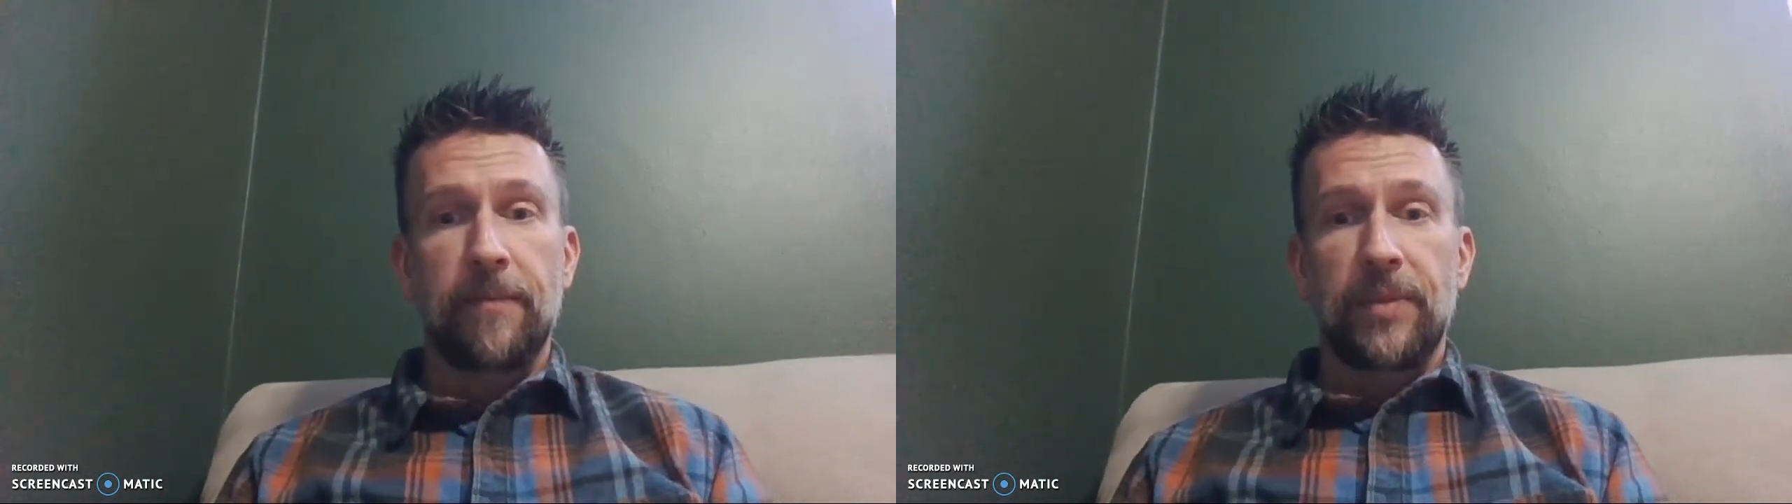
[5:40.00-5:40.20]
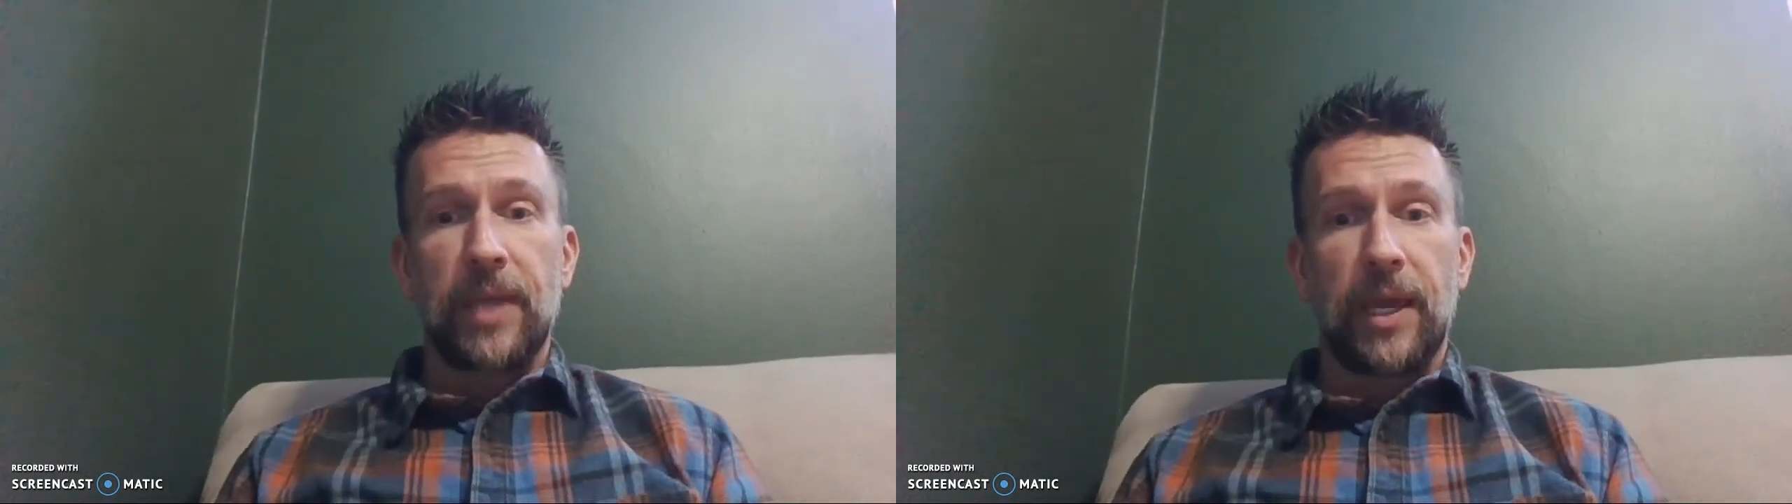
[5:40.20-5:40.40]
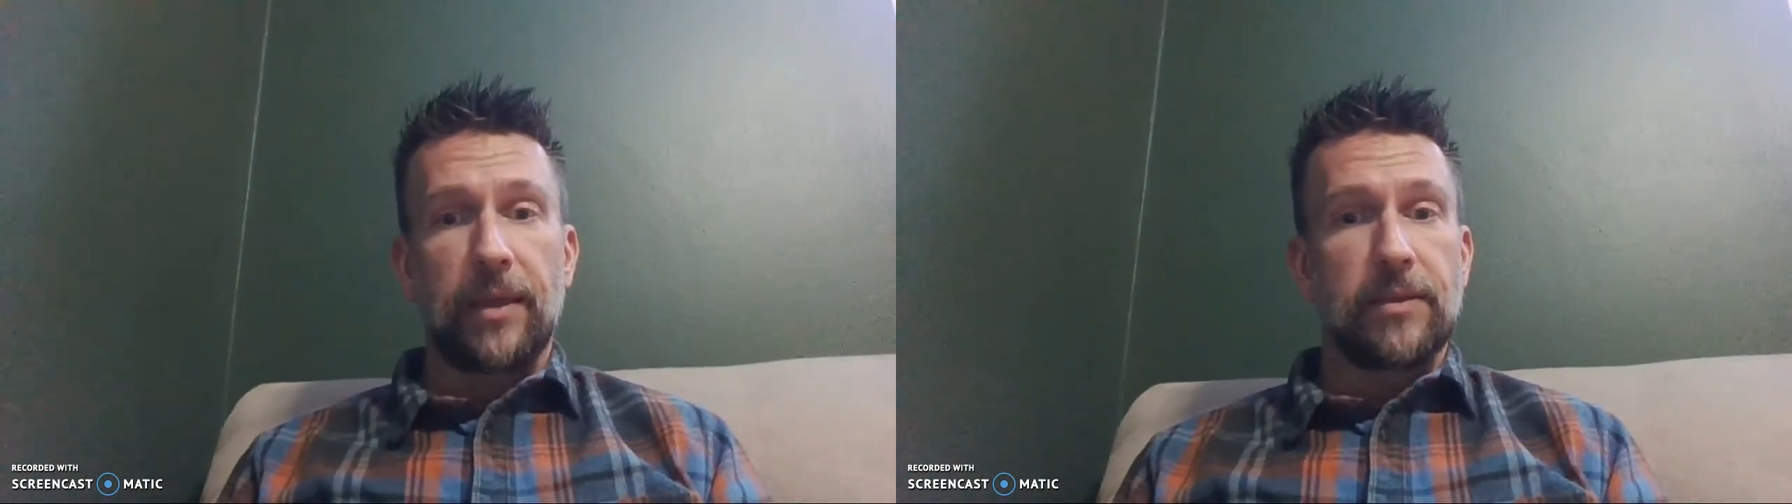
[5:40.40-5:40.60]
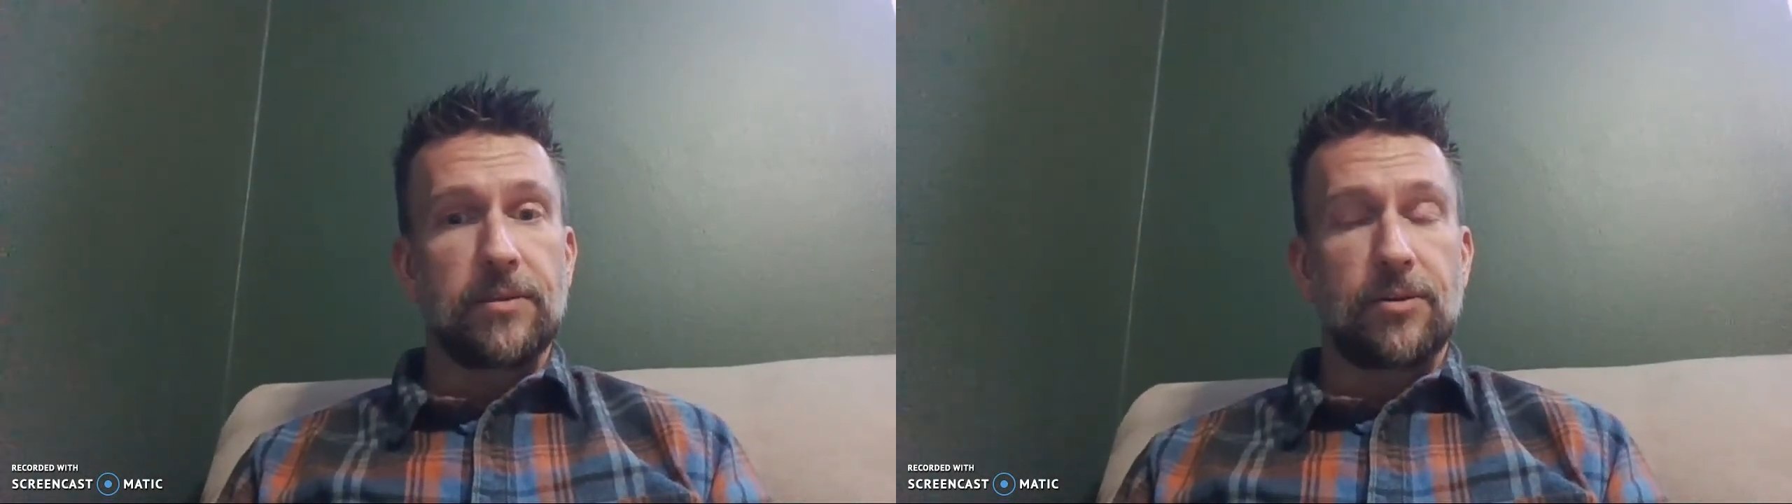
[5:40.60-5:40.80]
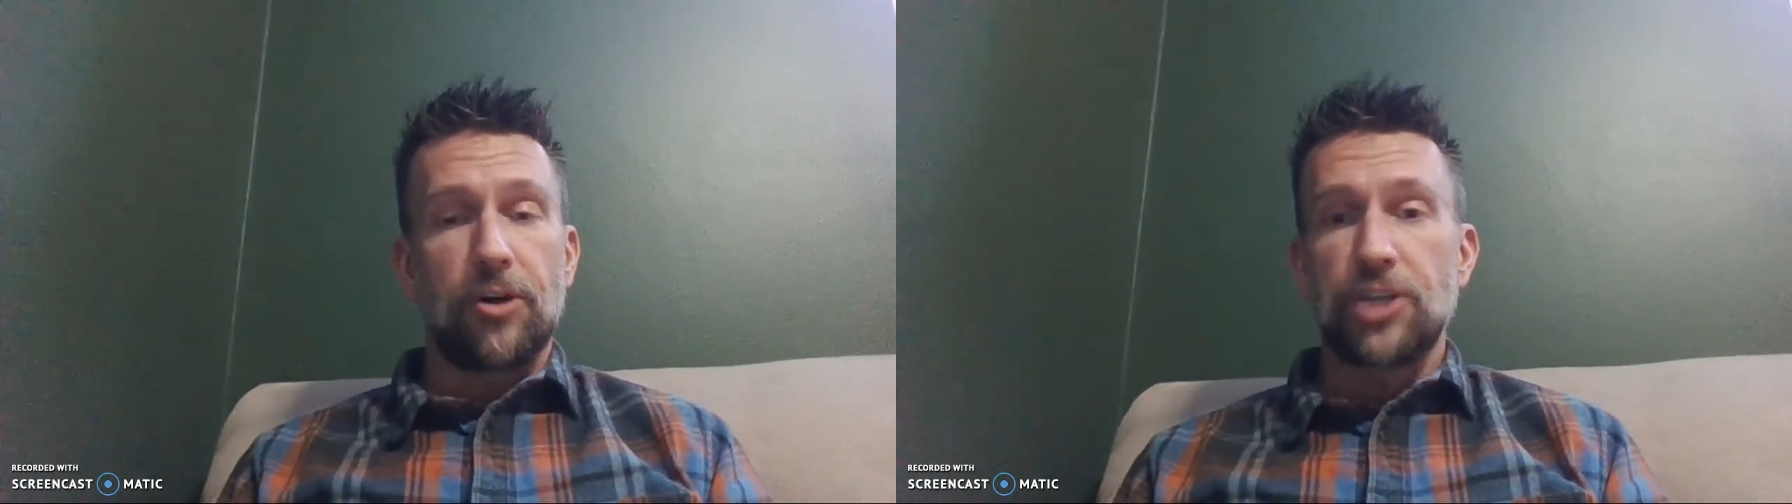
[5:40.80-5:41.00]
Okay, these
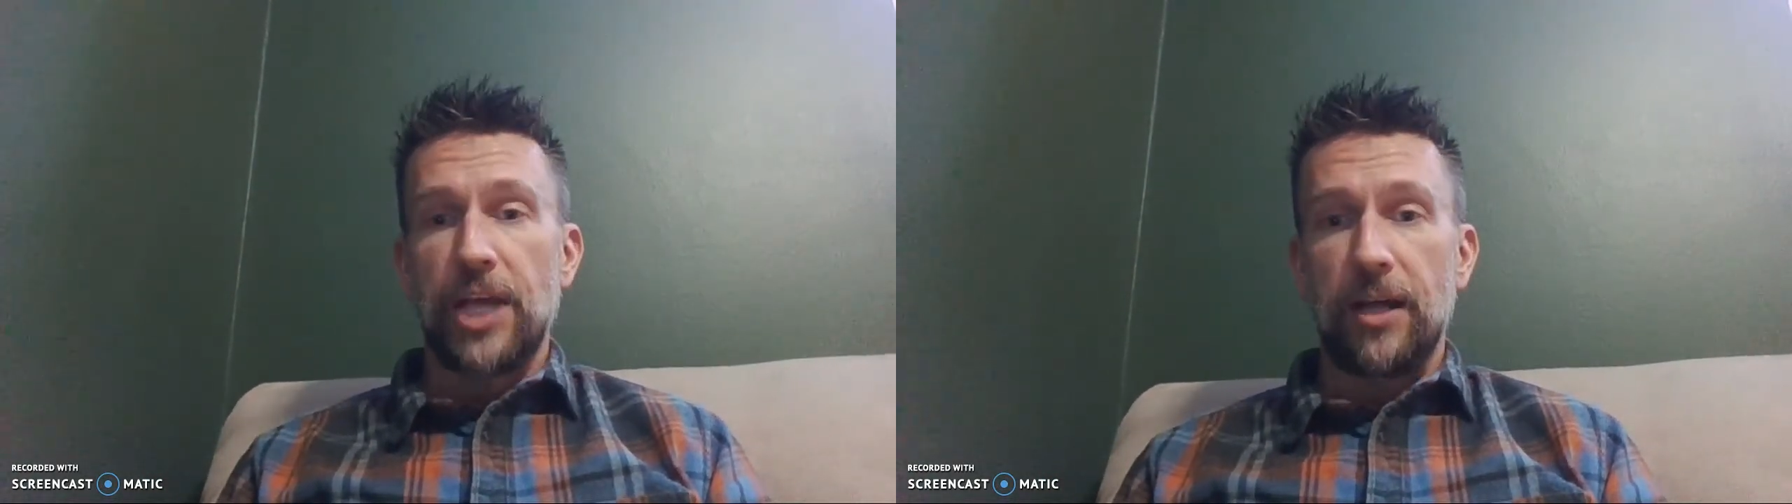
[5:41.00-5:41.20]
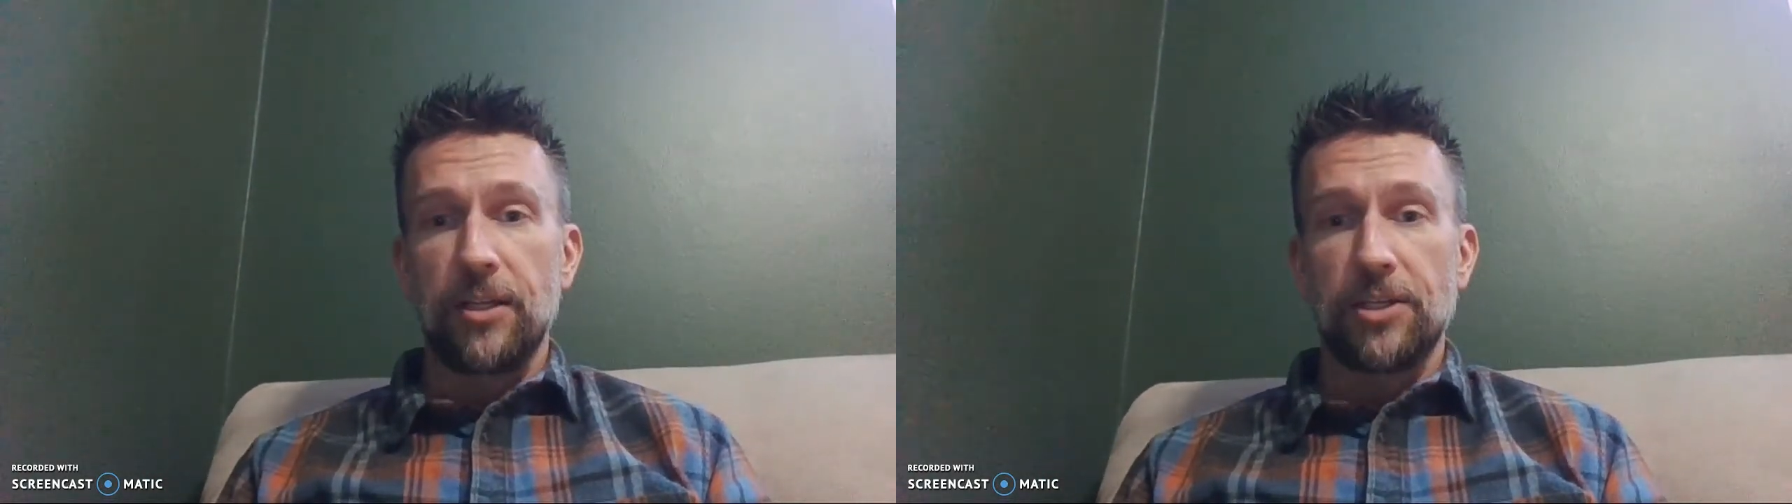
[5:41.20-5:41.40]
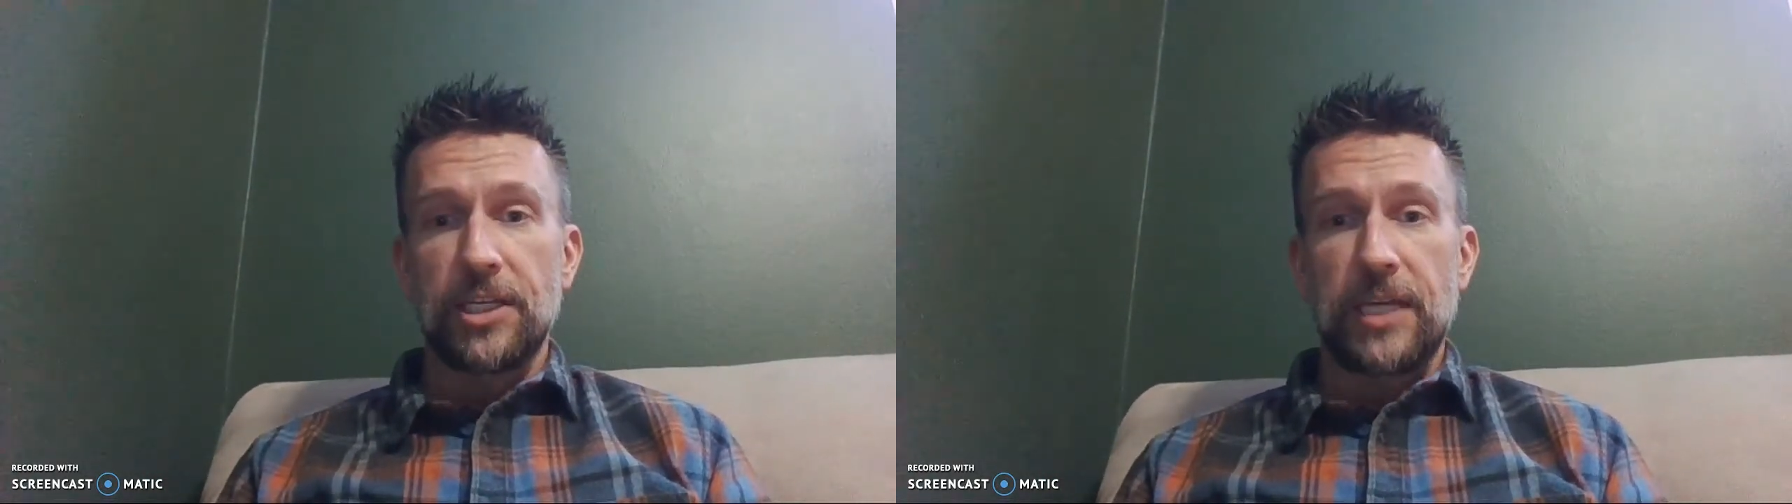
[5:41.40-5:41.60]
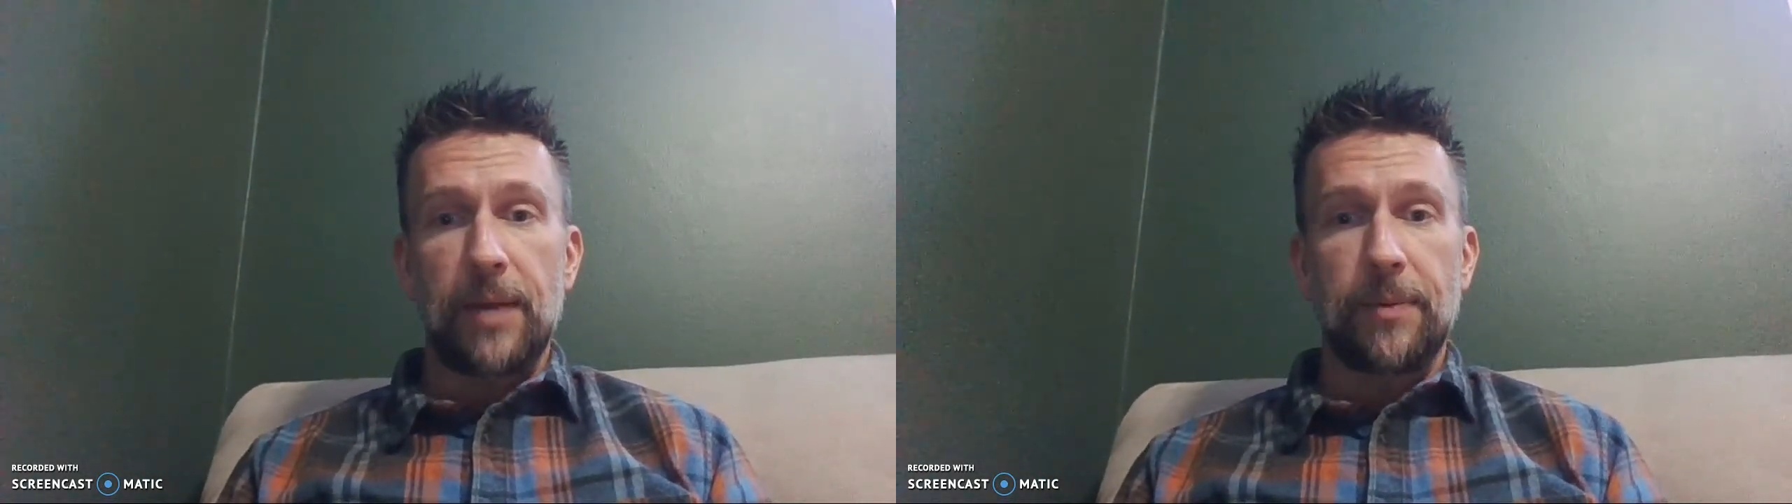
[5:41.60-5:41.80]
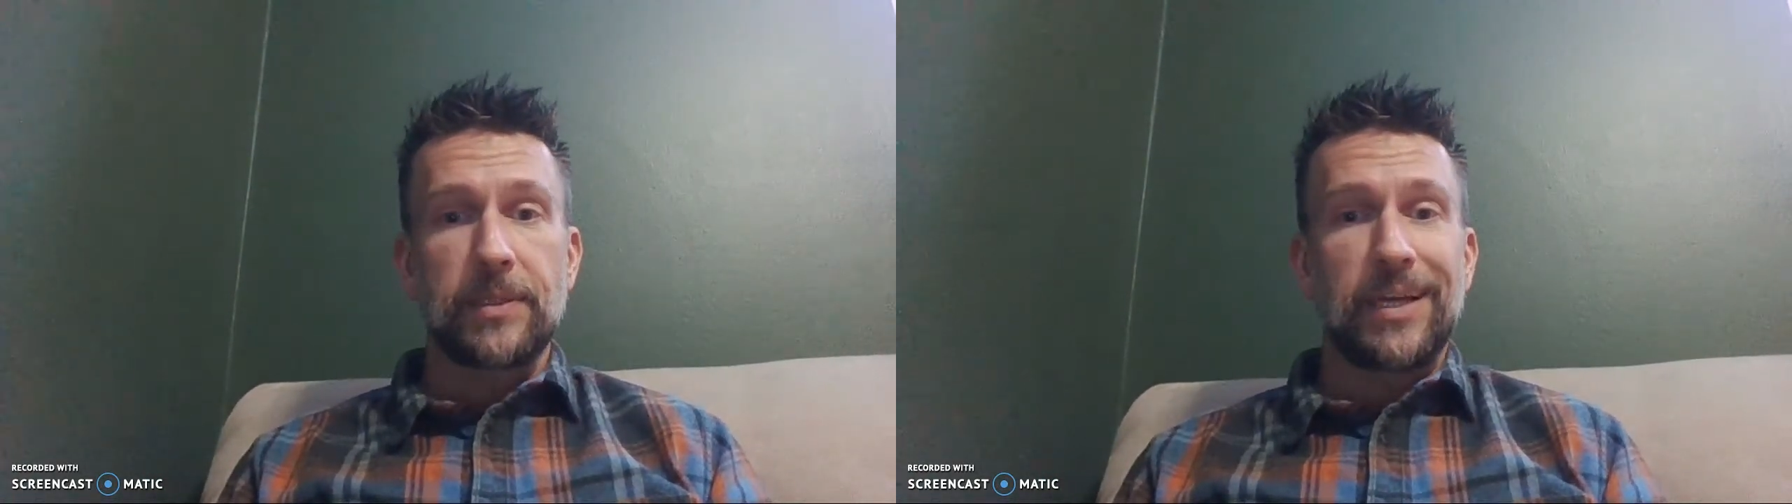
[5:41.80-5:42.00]
are all geology topics.